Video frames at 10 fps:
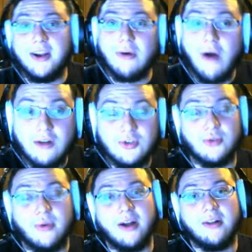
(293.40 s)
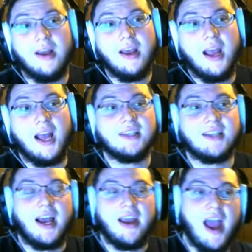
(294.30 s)
all too well, as
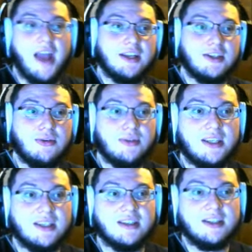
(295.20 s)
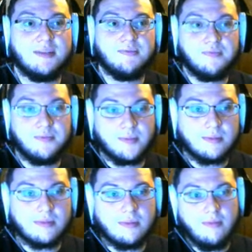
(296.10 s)
I had it 2 seasons
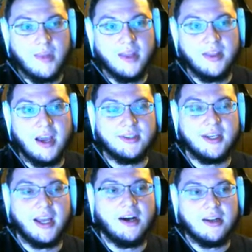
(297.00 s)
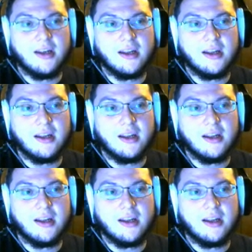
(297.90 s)
in the LDL.